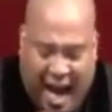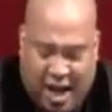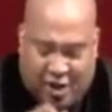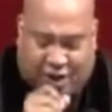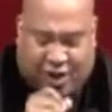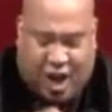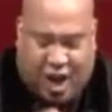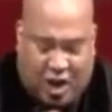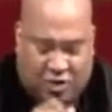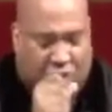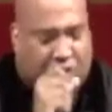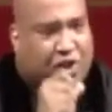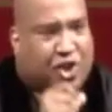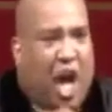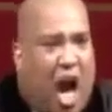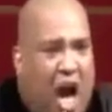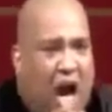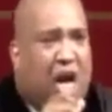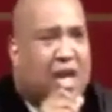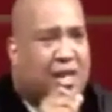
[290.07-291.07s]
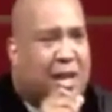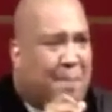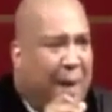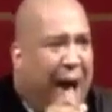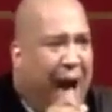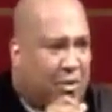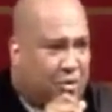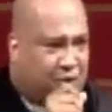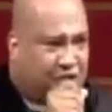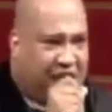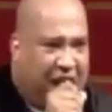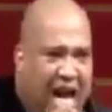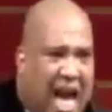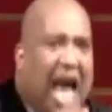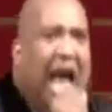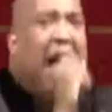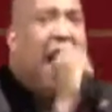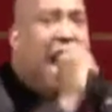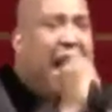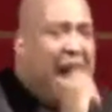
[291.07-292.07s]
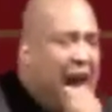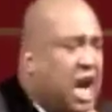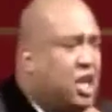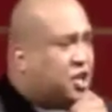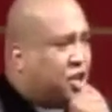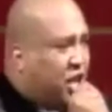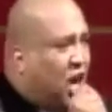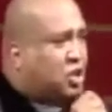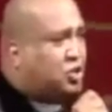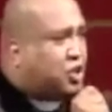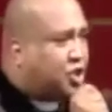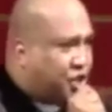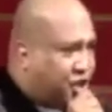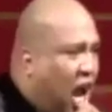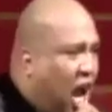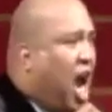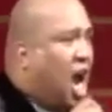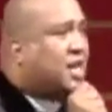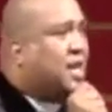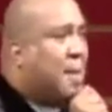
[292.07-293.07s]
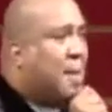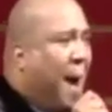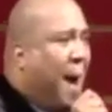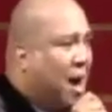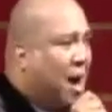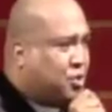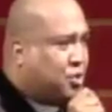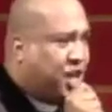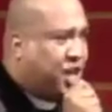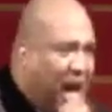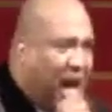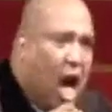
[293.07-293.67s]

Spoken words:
He's concerned about you. He's concerned about